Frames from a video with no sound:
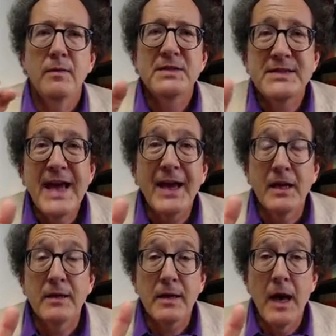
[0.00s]
The
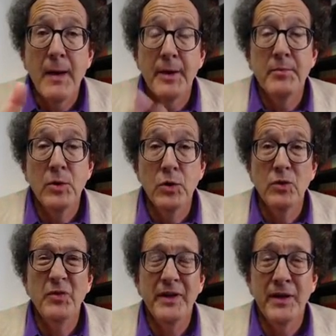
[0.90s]
second common
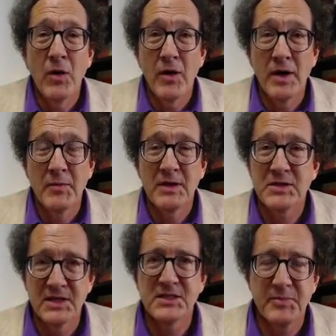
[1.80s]
move in
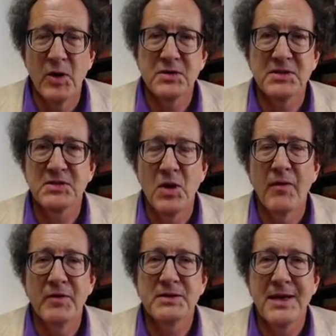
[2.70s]
arguments that's supposed to
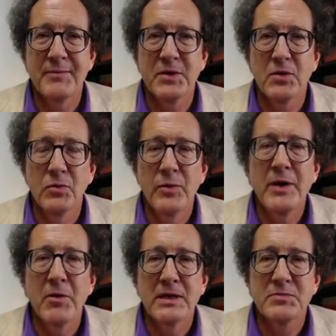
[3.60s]
solve the skeptical
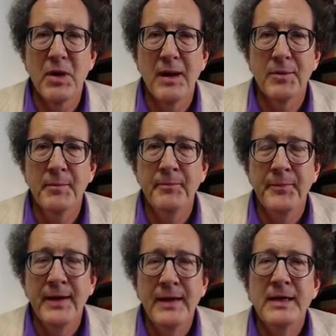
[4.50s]
regress problem
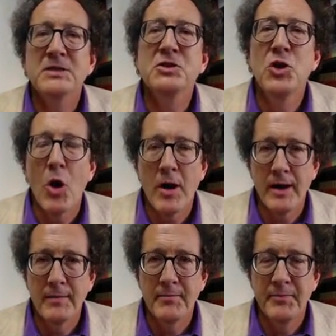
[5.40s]
is
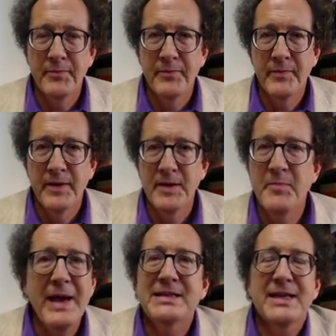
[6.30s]
guarding.
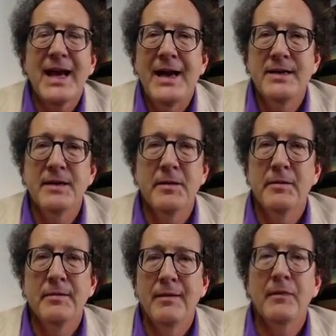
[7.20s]
The basic
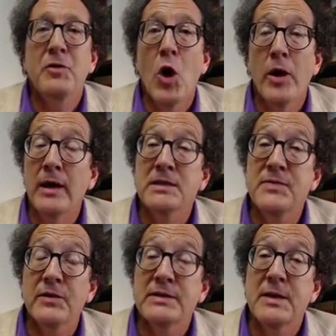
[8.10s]
idea of guarding
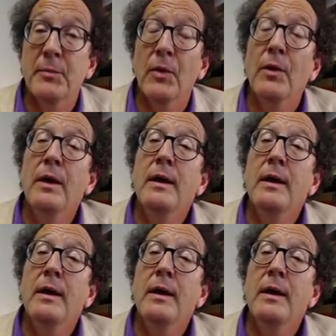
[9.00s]
is very simple.